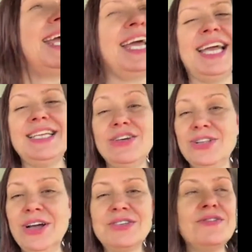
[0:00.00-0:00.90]
and the
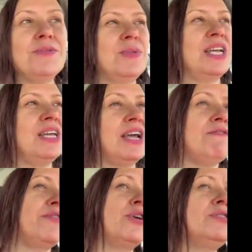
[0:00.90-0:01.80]
loss of the money.
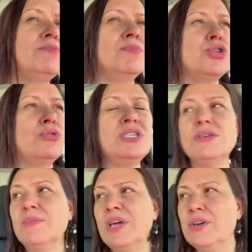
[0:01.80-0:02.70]
At first,
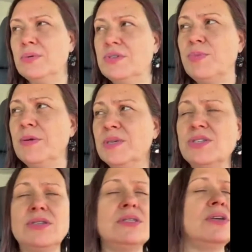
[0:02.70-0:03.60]
Theresa May, who was prime
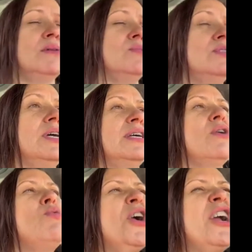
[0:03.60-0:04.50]
minister at the time, was like,
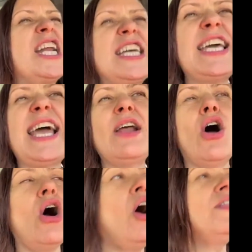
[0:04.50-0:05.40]
we're going to get
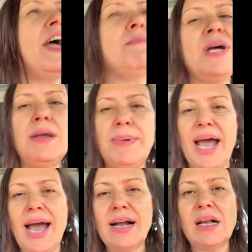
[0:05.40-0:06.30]
all that money
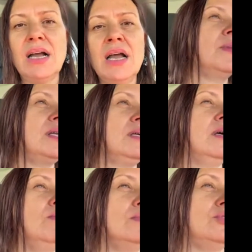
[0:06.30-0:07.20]
back. The money
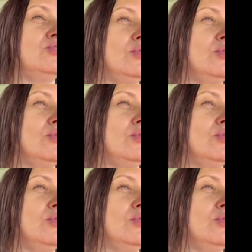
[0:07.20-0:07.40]
that was